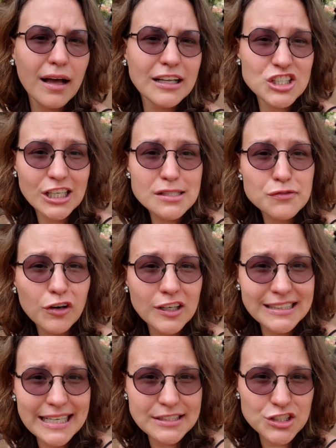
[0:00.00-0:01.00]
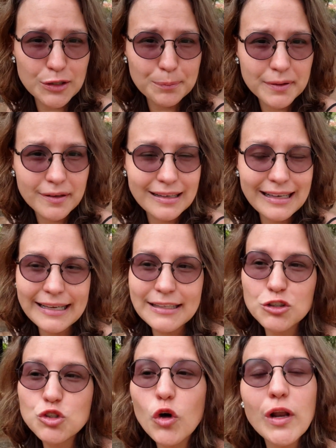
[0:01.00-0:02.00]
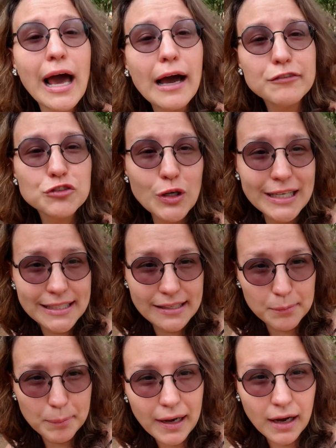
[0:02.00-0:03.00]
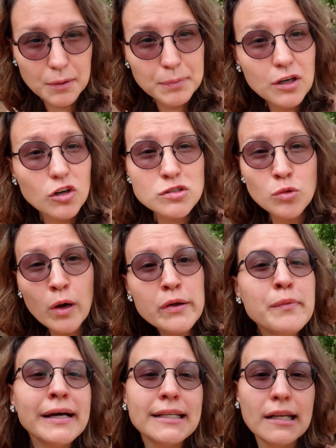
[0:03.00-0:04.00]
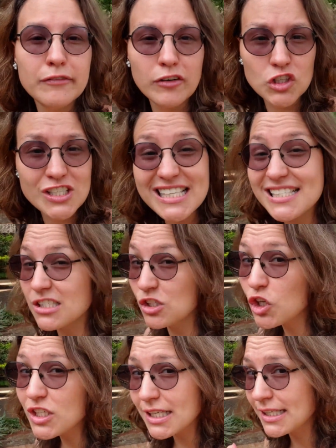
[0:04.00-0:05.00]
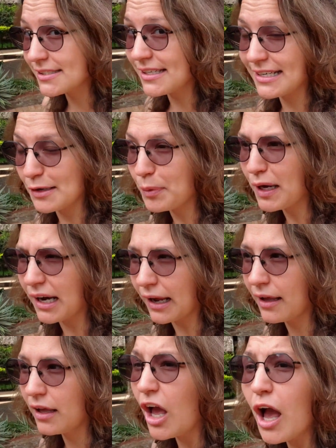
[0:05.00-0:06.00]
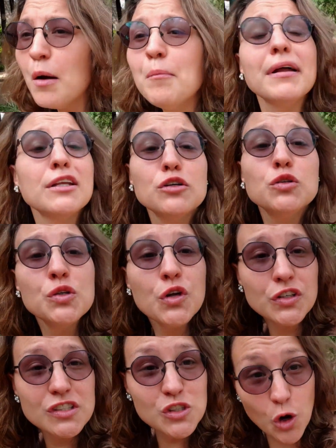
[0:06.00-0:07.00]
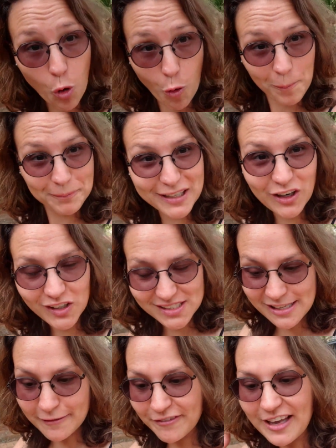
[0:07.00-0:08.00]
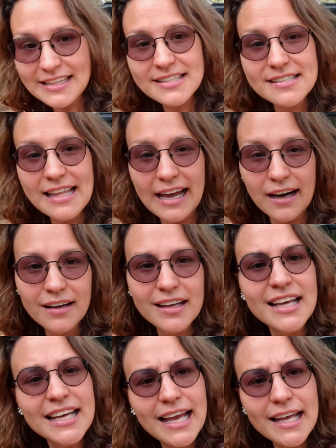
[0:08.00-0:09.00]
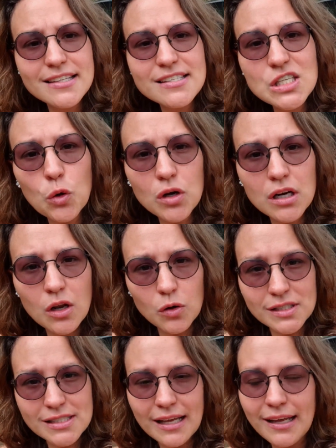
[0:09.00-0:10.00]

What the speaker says: just for a day trip. Like you don't have to enter the park, because Voi Wildlife Lodge is not inside the park. But you do not know, because the fence there, it's so close,